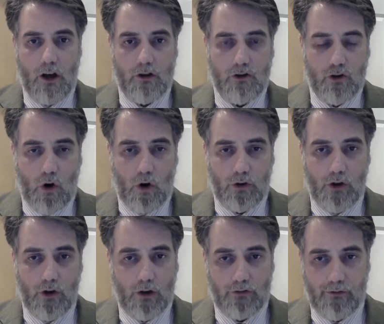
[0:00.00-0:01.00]
drawn
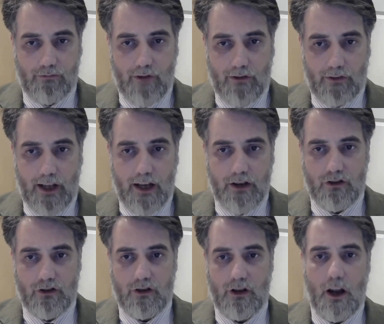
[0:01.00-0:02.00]
not from
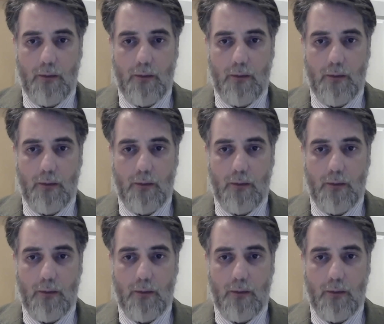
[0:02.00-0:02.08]
revelation,